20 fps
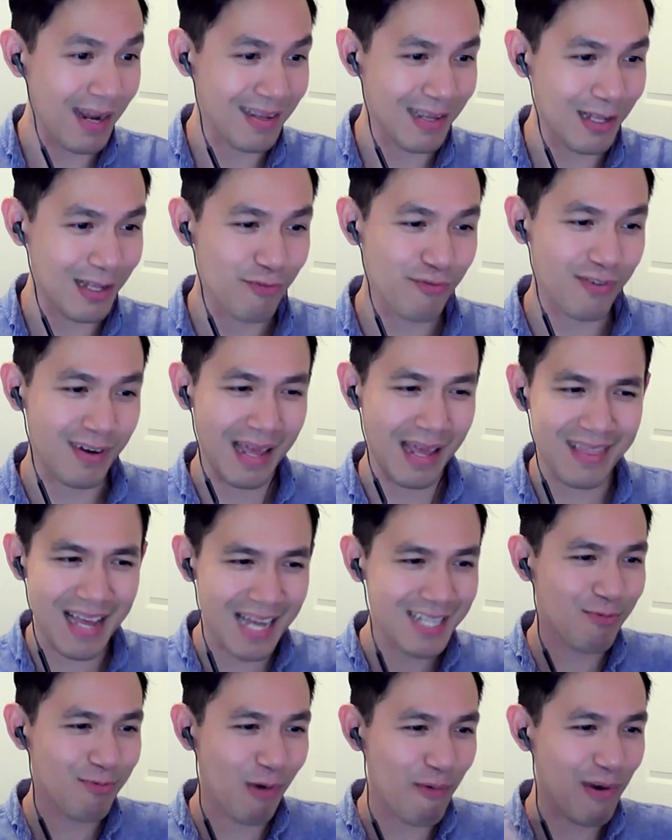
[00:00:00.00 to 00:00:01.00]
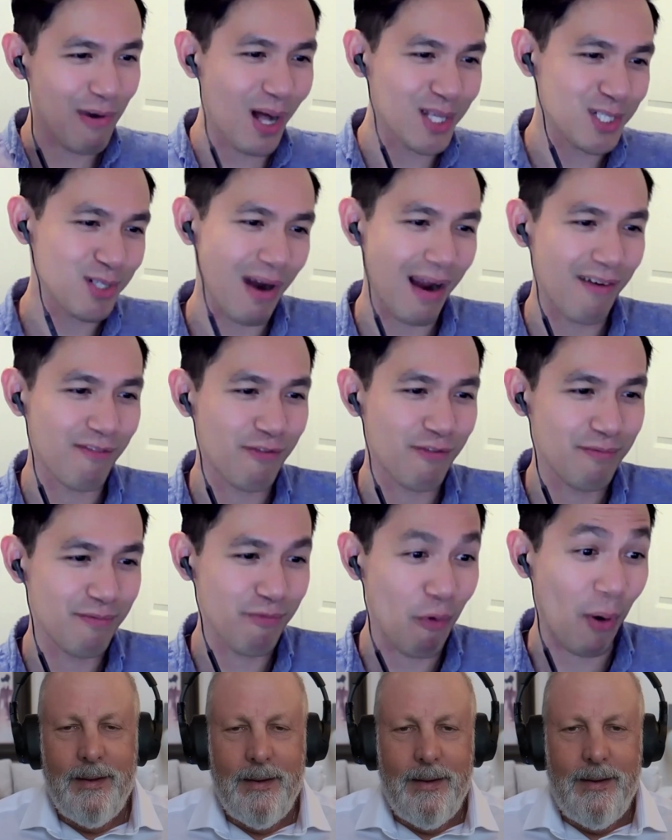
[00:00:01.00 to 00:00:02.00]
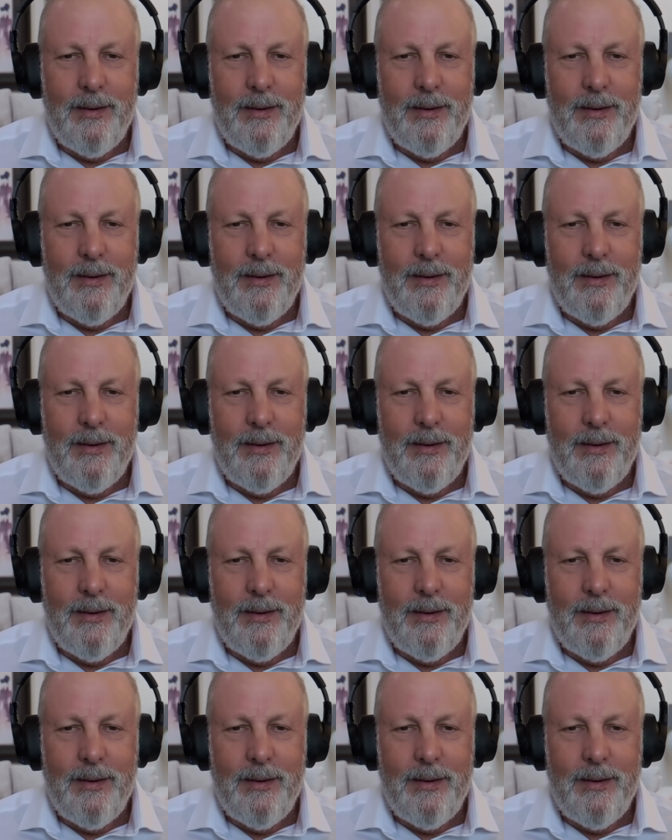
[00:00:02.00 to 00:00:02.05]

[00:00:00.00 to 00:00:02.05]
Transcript: Guilt-free, and that's what we all strive for.